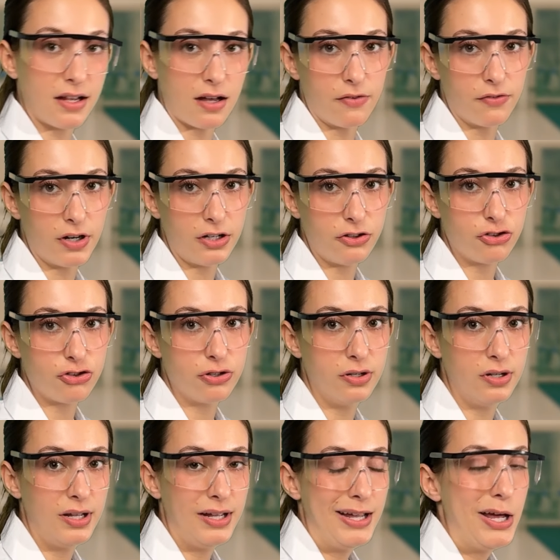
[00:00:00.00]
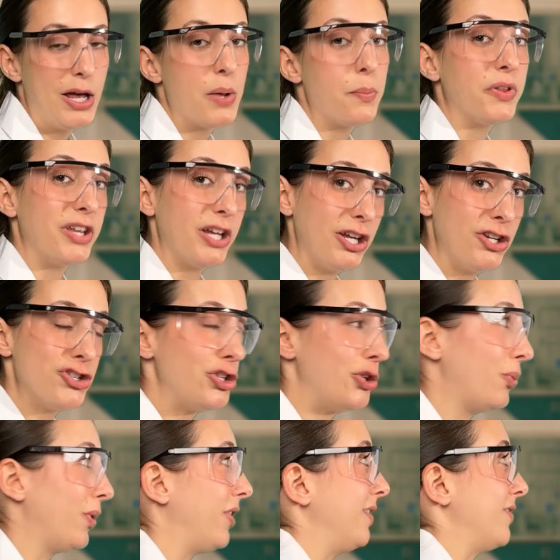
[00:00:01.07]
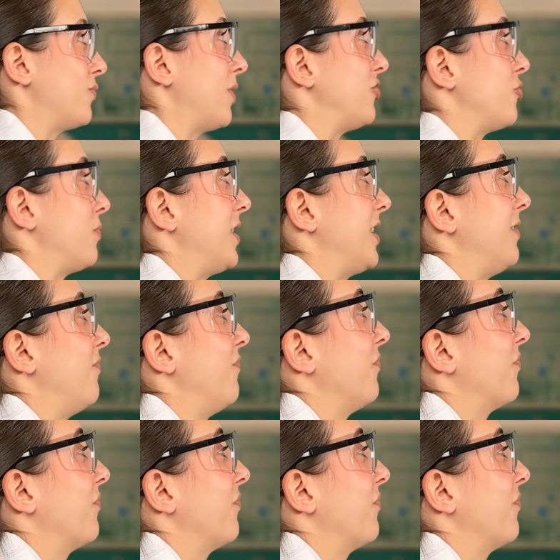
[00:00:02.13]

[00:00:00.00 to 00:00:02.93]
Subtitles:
coverage. But the issue with this regimen